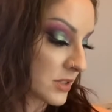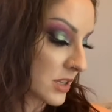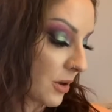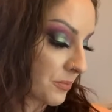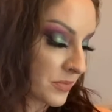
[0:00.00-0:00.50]

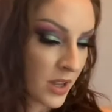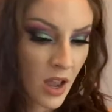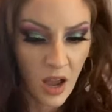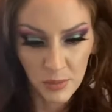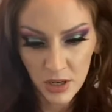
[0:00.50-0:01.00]
So
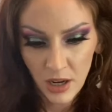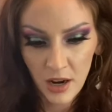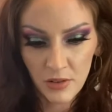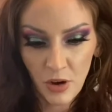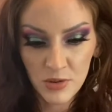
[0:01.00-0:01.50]
I'm gonna
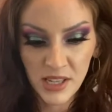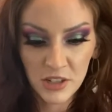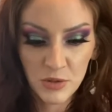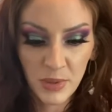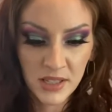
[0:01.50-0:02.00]
kind of go
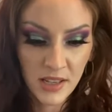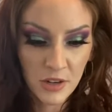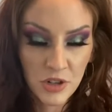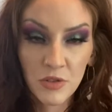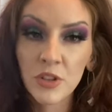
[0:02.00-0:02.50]
section by
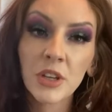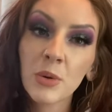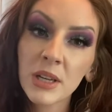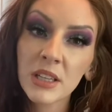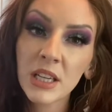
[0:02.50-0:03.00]
section really
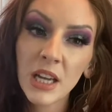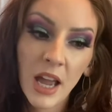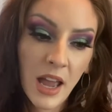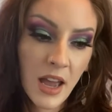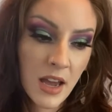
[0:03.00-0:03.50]
quickly,
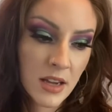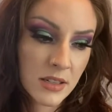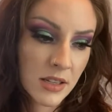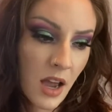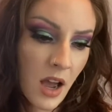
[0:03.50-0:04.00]

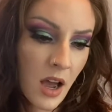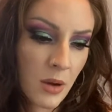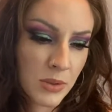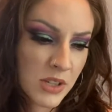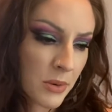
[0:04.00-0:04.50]
and
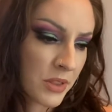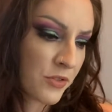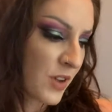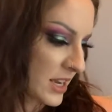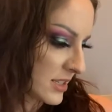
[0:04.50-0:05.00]
we'll start with the
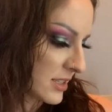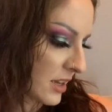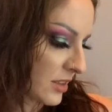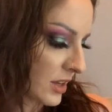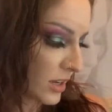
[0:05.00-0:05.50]
face, I
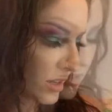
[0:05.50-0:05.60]
think.